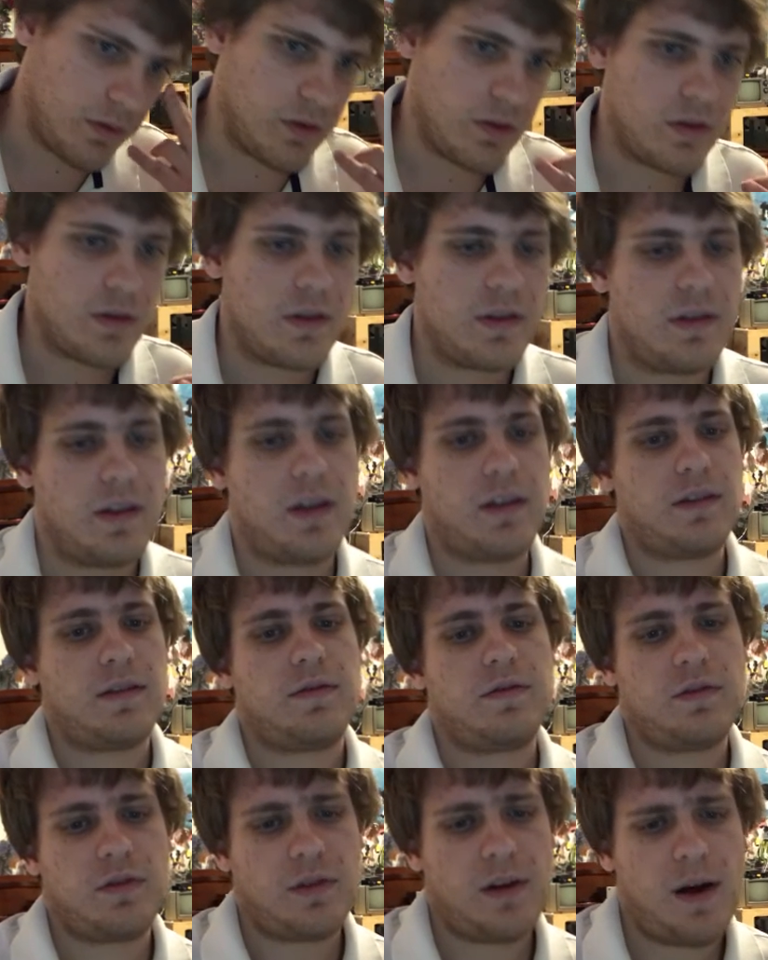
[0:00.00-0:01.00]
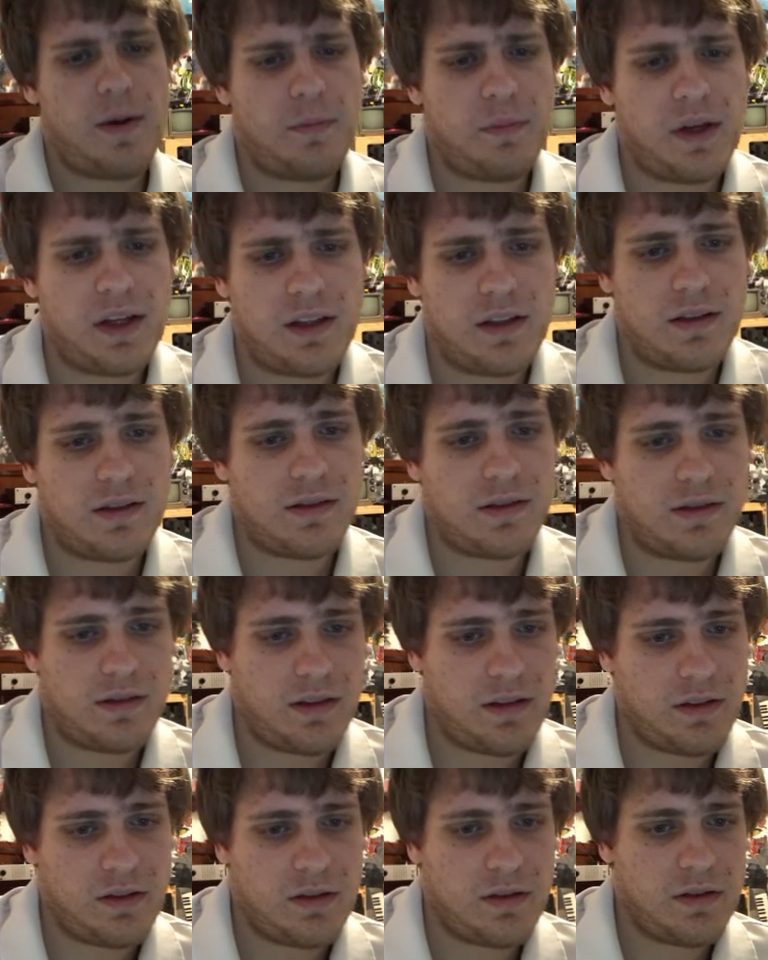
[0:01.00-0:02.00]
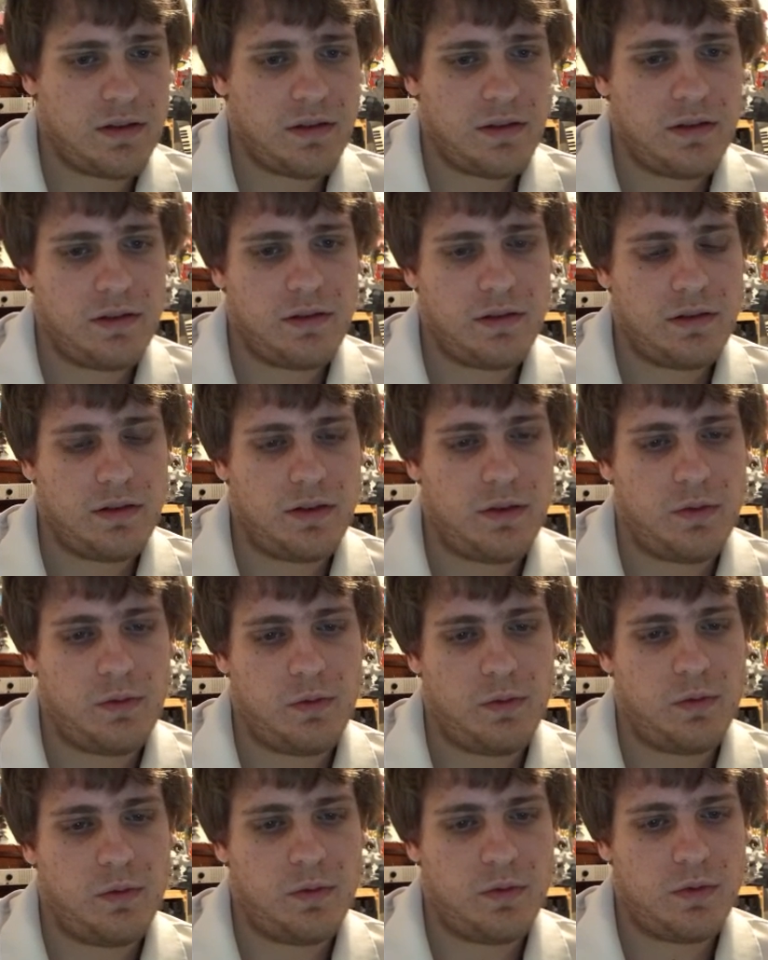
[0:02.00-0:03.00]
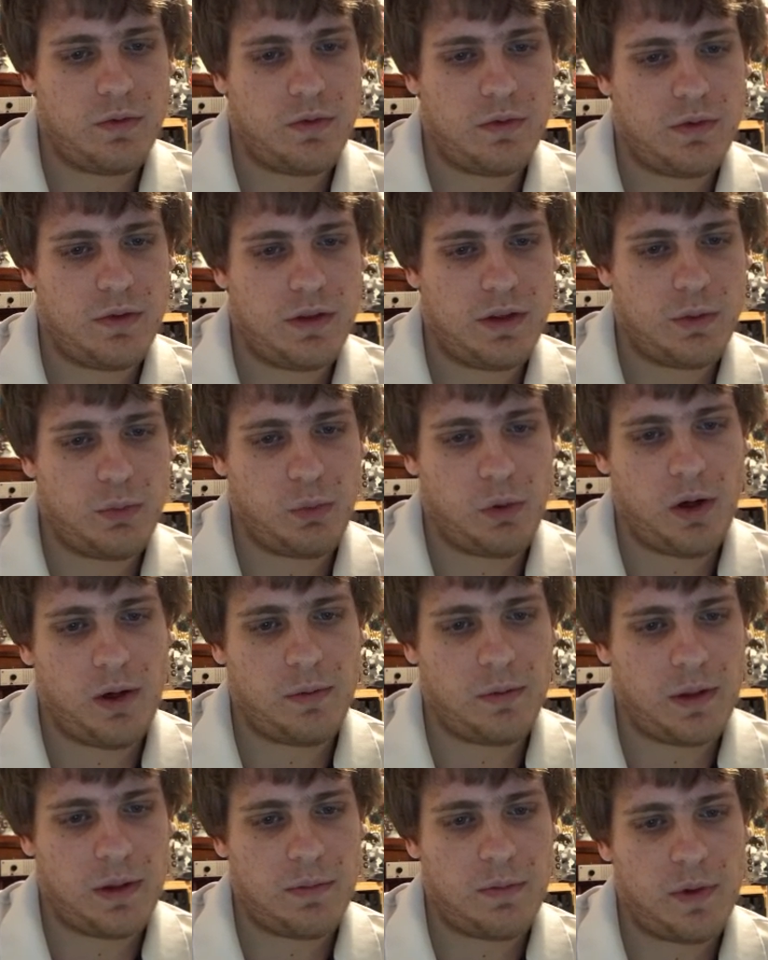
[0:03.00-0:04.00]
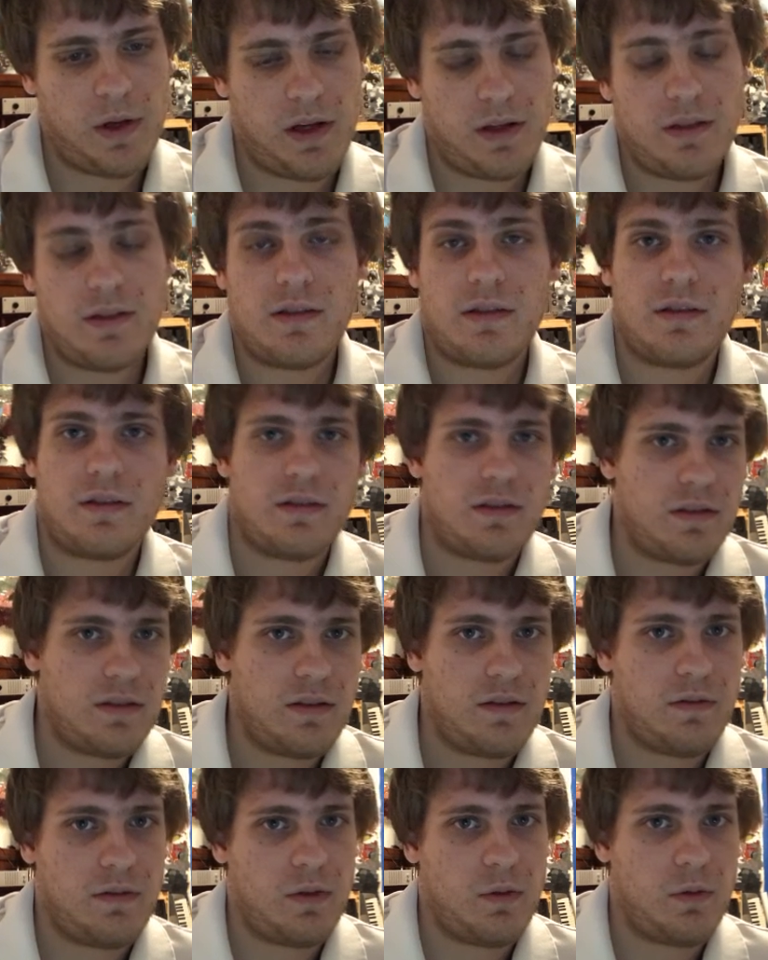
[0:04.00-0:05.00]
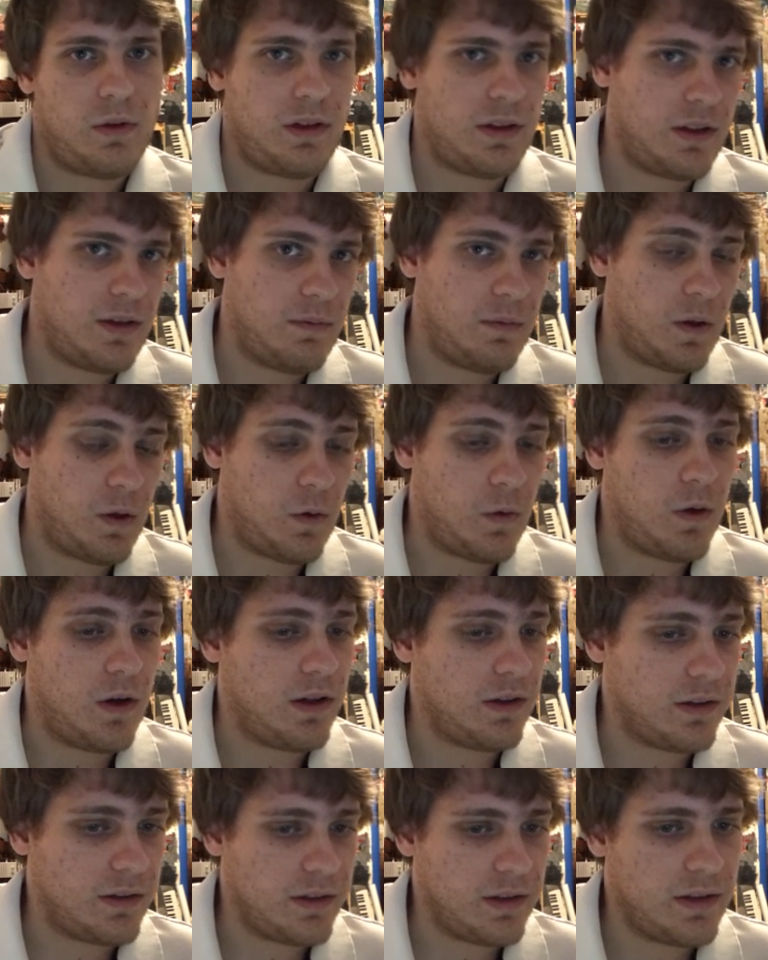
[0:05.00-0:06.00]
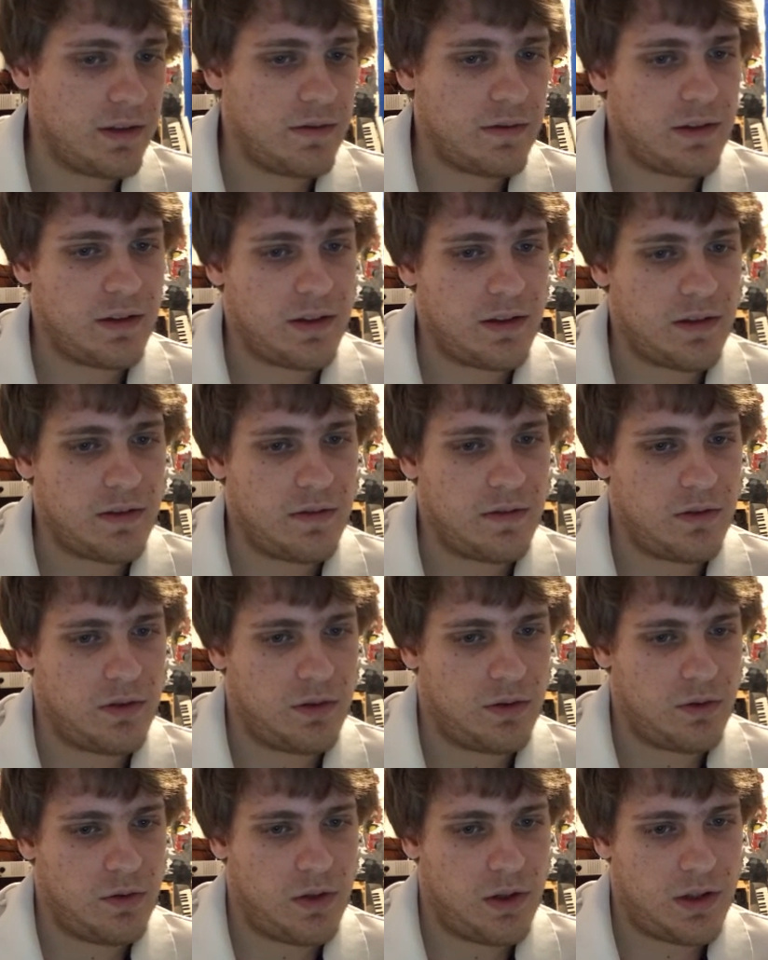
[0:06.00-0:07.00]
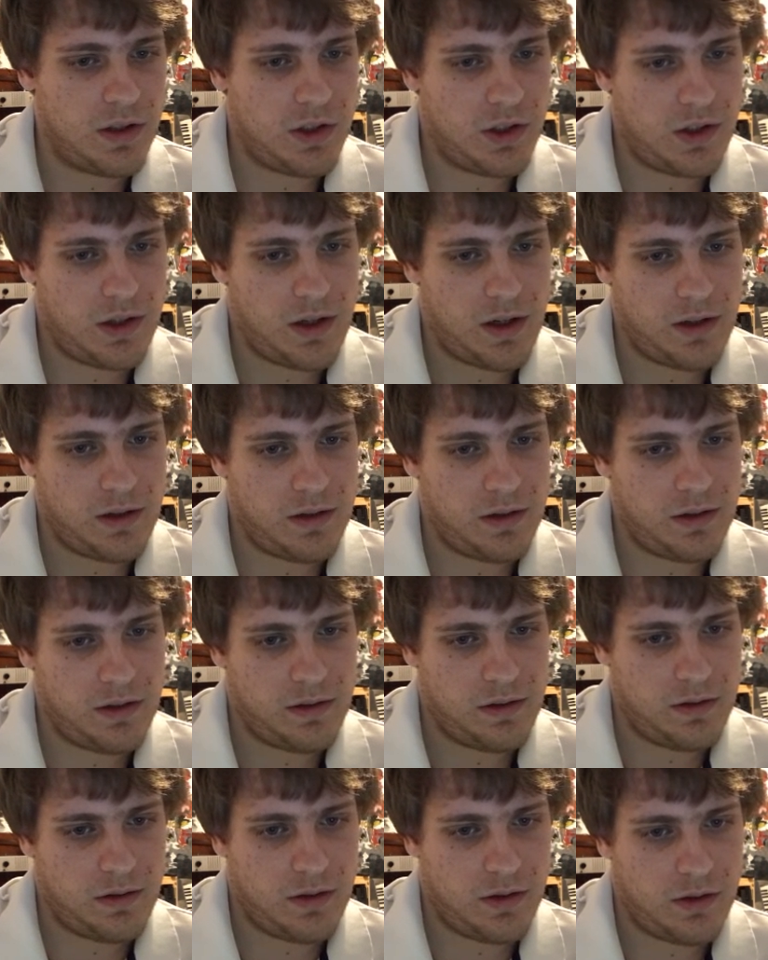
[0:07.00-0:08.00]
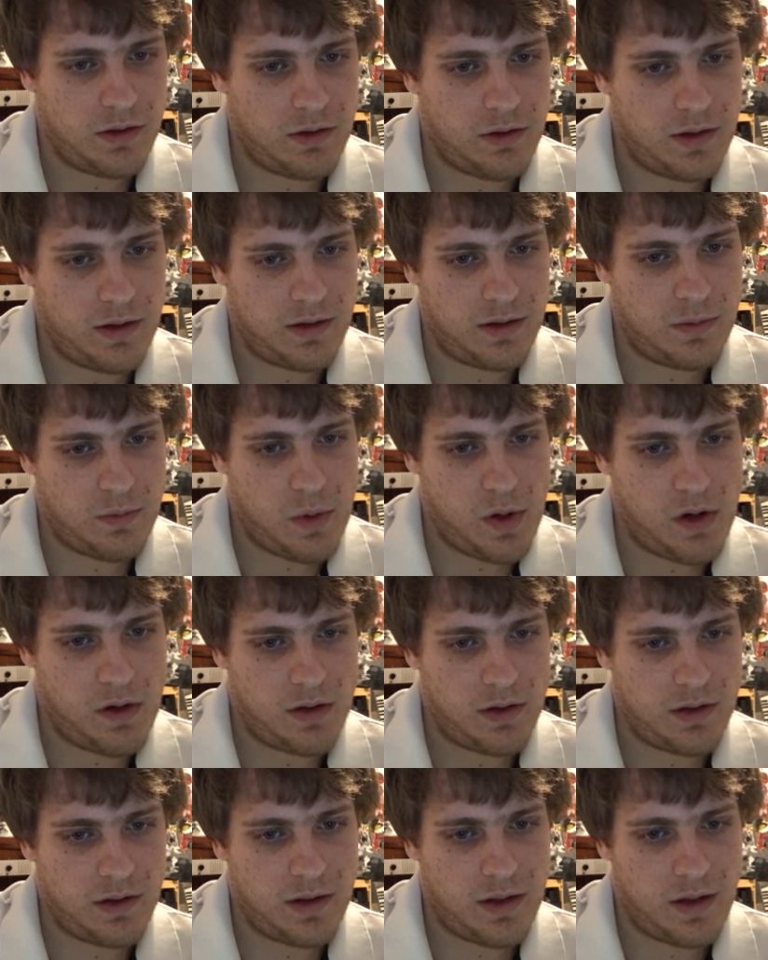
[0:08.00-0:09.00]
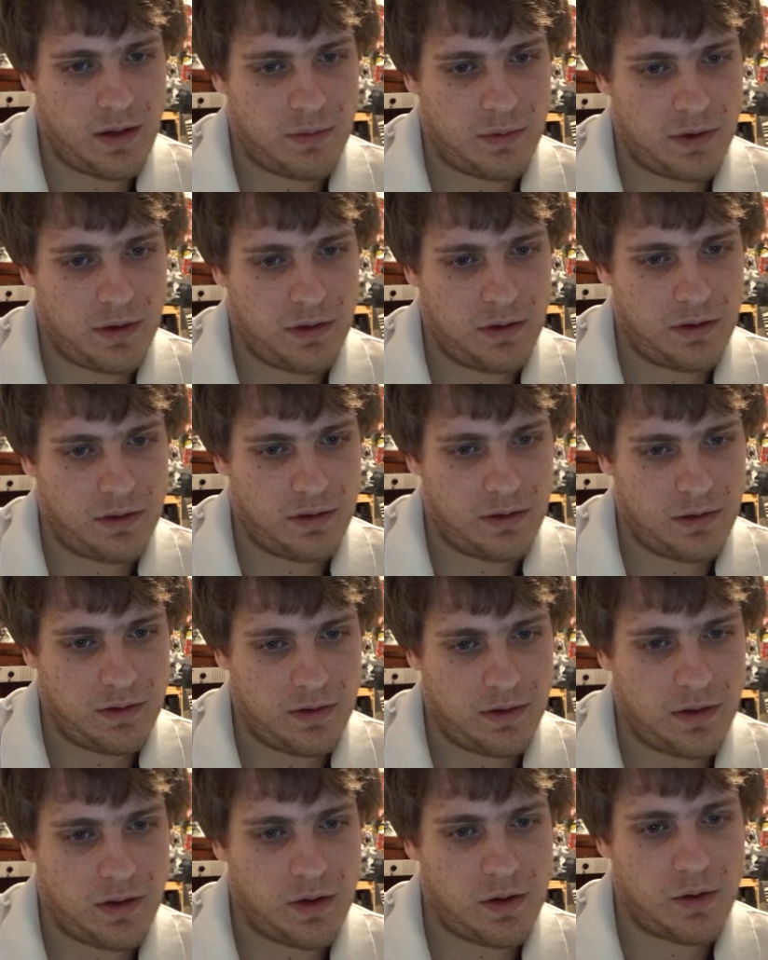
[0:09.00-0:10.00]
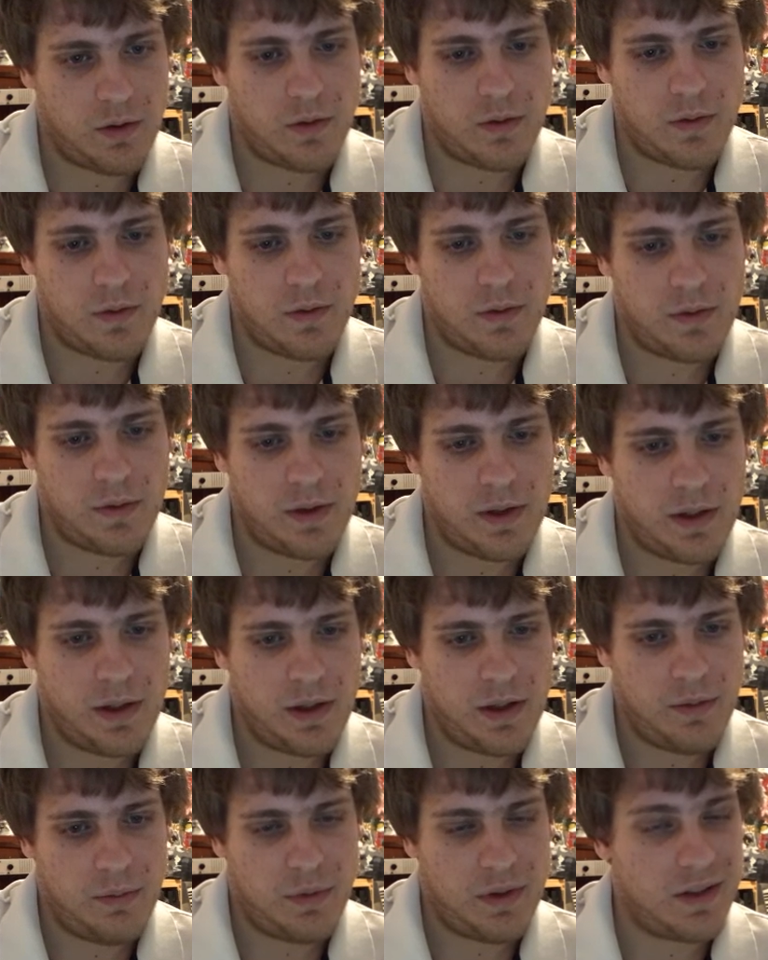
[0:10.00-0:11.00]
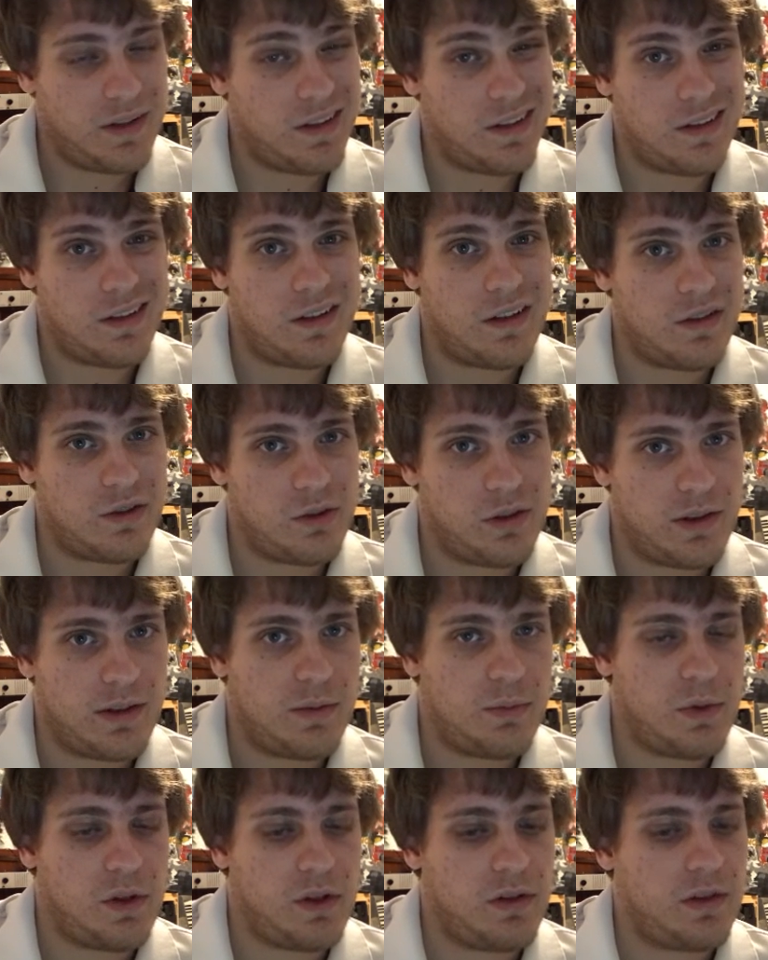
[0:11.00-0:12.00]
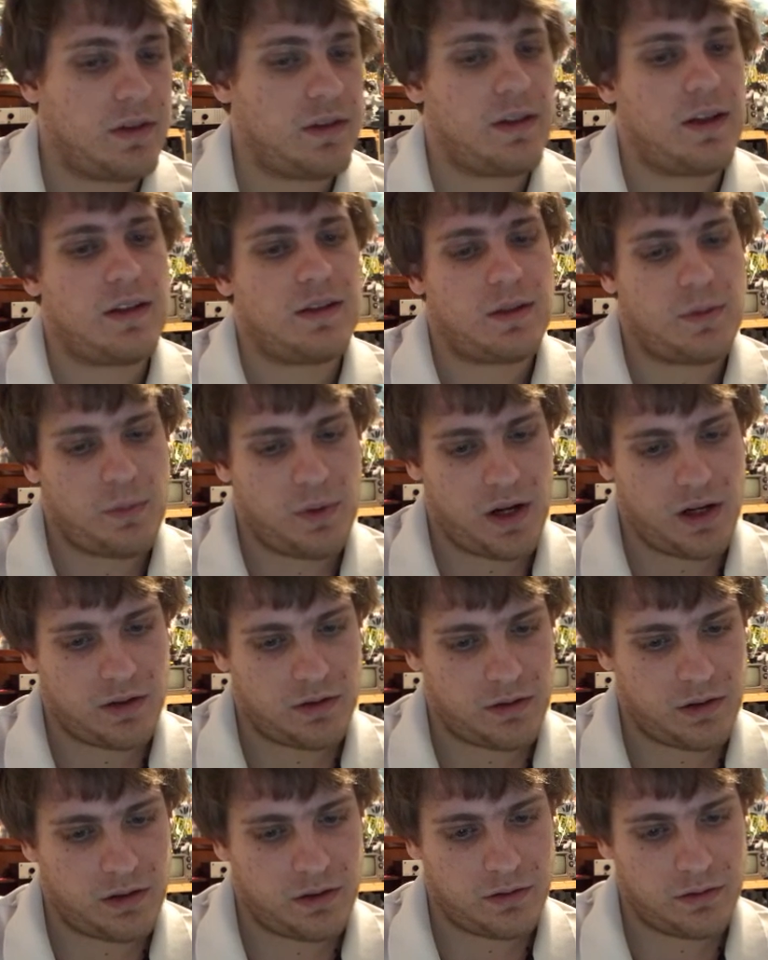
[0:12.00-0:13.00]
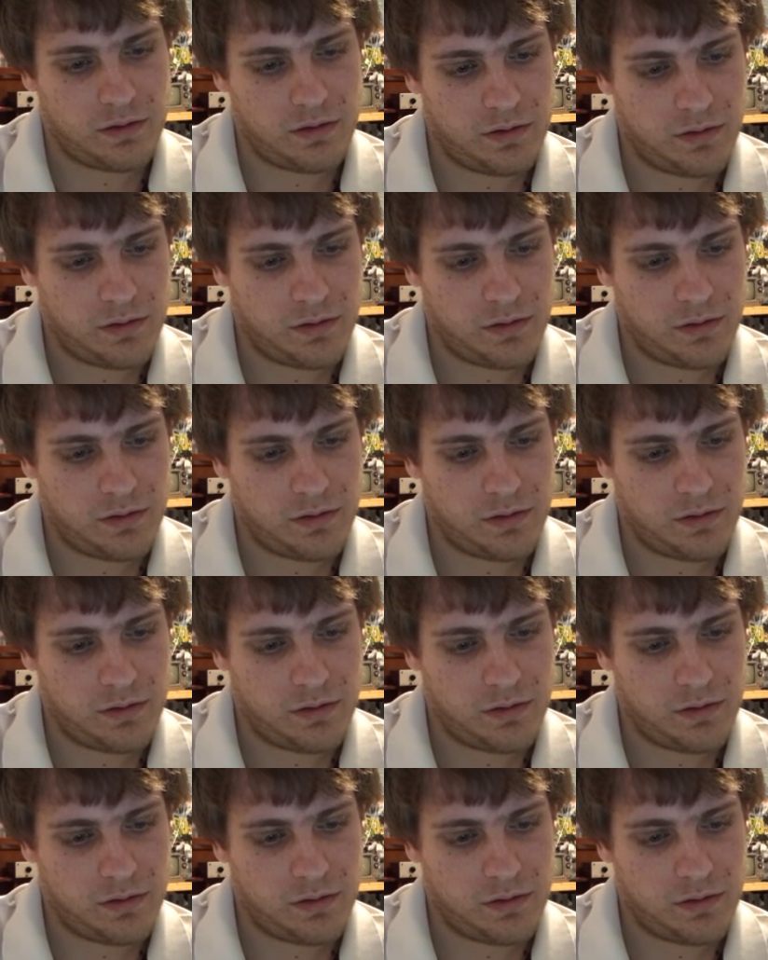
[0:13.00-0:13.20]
learned that if you're not making a sticker, it's probably best, if you want to keep the quality of the GIF, to uncheck this transparency option. So, because it's not transparent, it has a background.